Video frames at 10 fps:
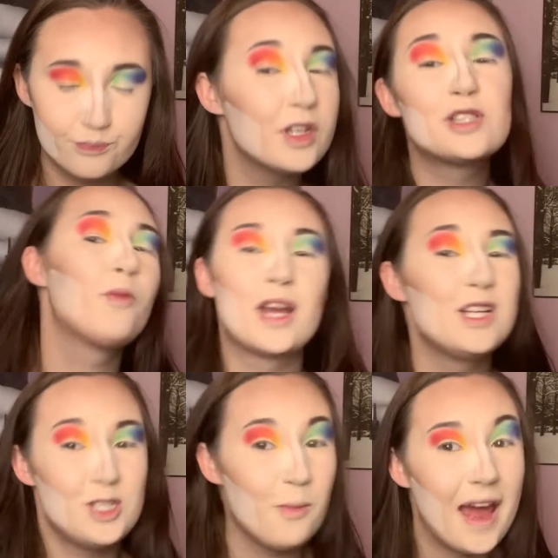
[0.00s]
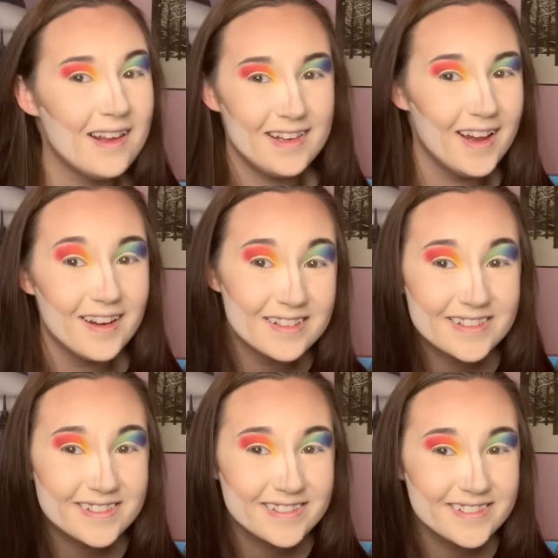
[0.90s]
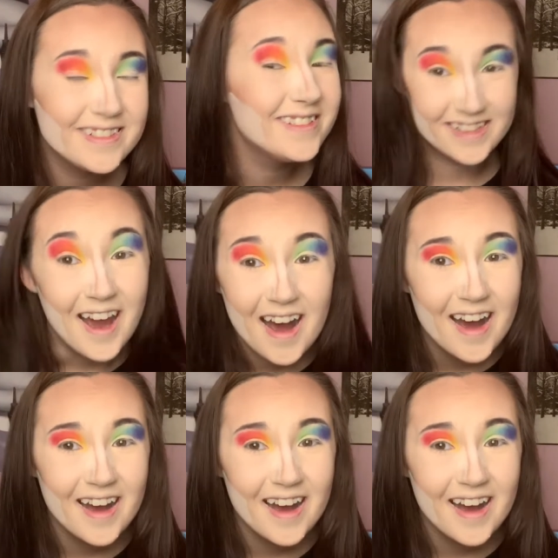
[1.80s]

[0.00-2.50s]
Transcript: So we're gonna do my idea. Duh.